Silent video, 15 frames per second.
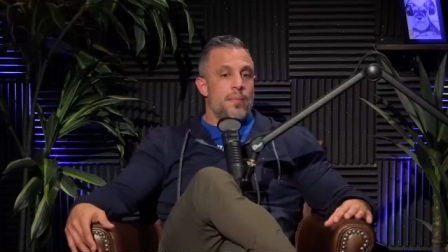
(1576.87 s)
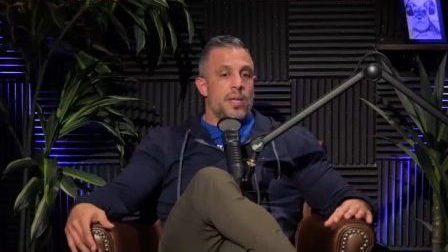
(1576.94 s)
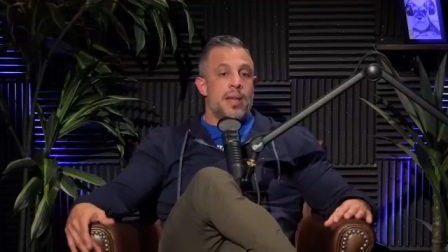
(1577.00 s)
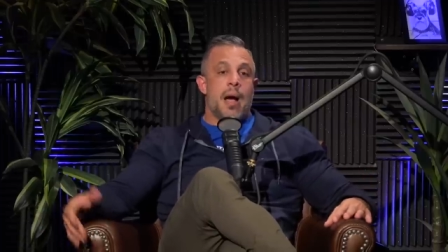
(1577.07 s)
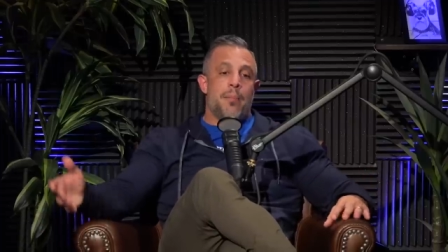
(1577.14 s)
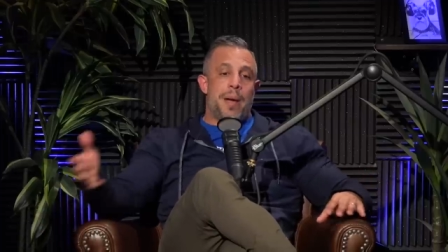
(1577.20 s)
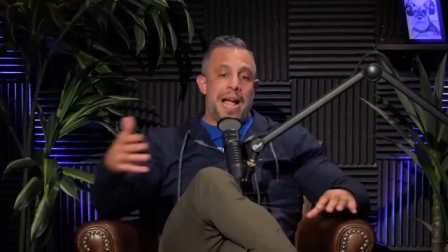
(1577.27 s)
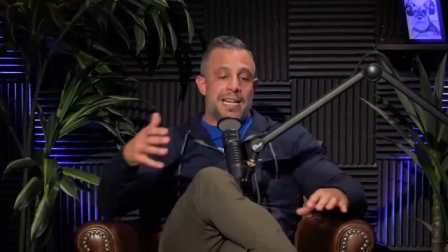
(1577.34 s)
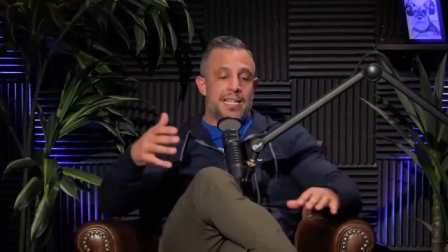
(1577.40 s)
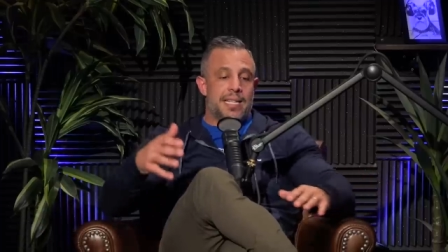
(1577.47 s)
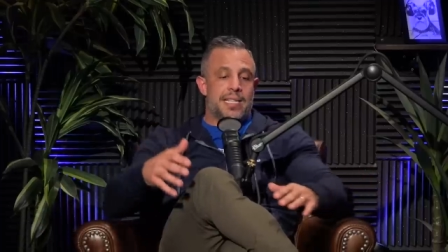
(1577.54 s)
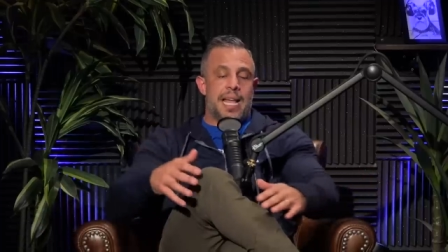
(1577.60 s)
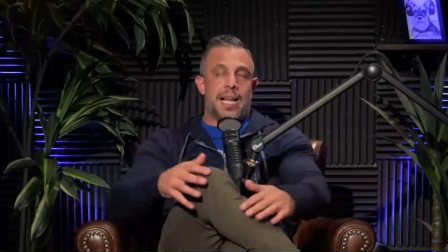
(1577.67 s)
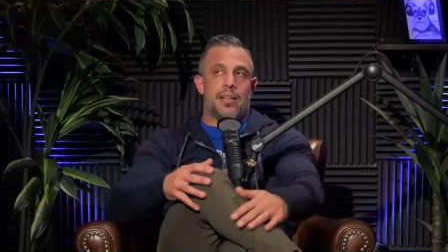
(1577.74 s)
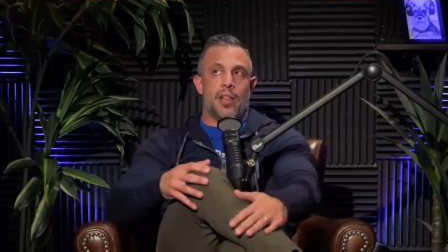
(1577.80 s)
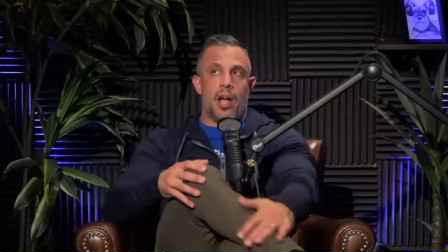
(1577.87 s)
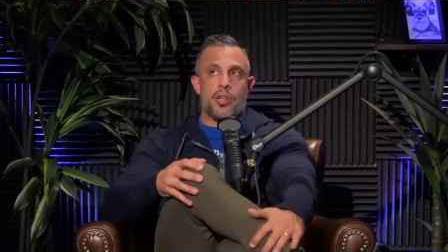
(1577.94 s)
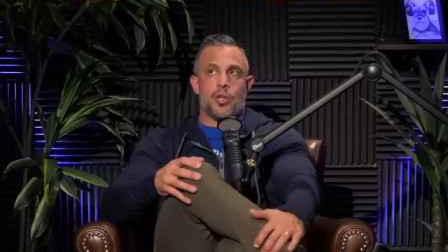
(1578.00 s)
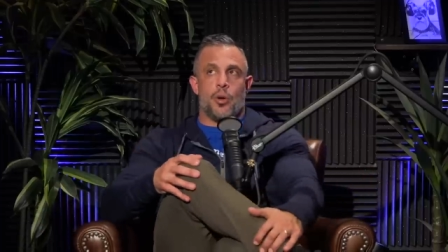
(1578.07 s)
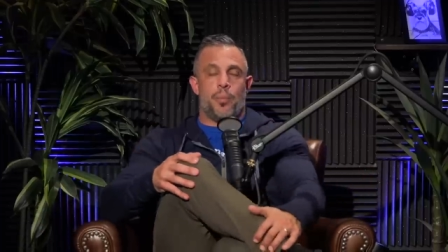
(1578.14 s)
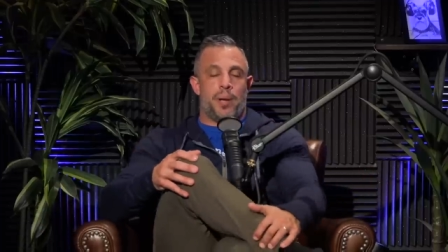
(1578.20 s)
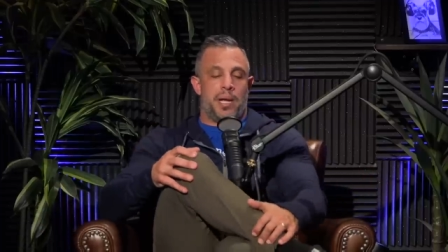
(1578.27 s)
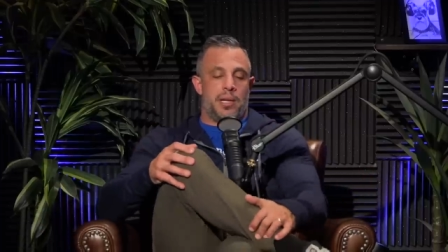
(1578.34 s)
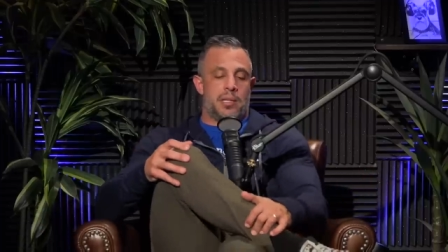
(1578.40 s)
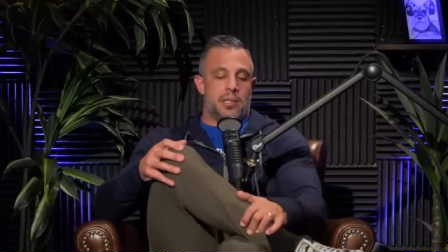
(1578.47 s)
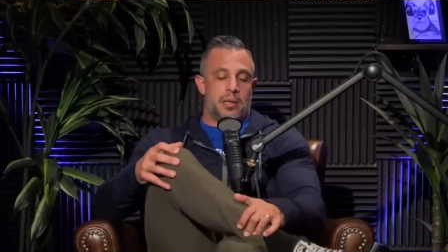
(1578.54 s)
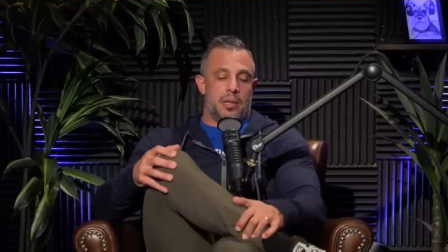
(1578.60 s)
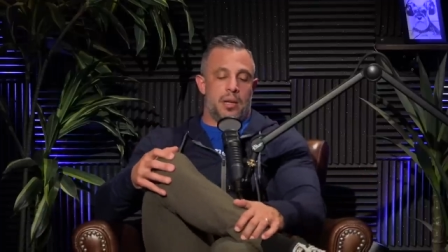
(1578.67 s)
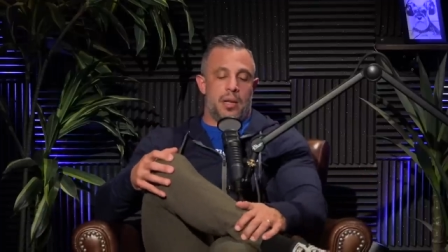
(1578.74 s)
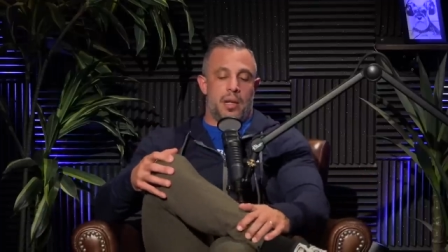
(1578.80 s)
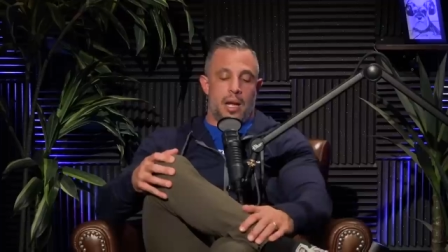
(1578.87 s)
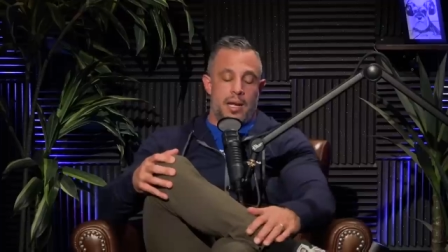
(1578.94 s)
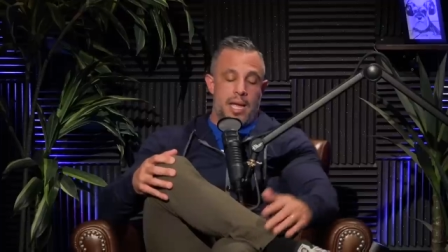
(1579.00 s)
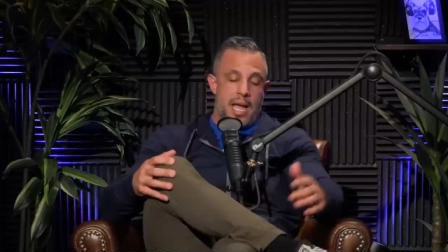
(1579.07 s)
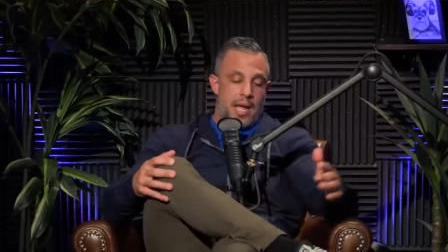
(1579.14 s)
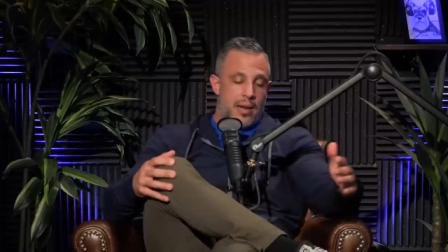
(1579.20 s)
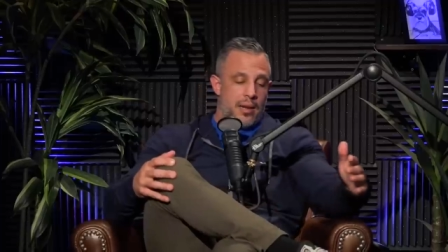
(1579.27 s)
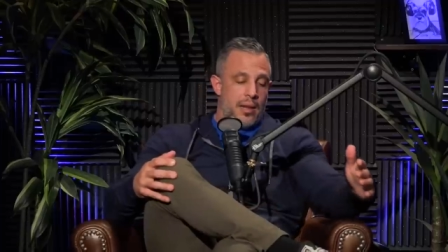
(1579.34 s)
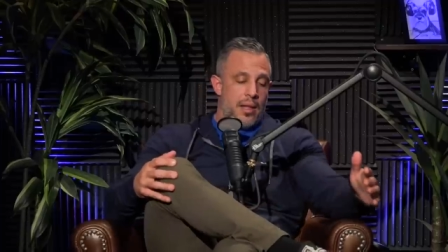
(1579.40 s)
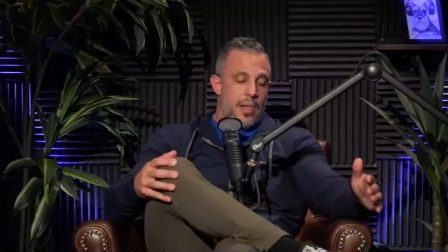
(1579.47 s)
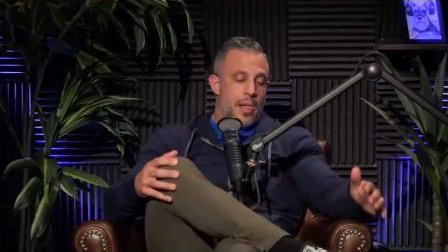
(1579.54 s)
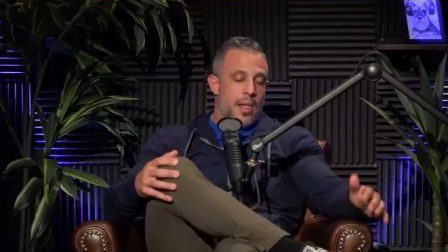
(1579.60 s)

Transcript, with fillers: Now back to the psychological piece again.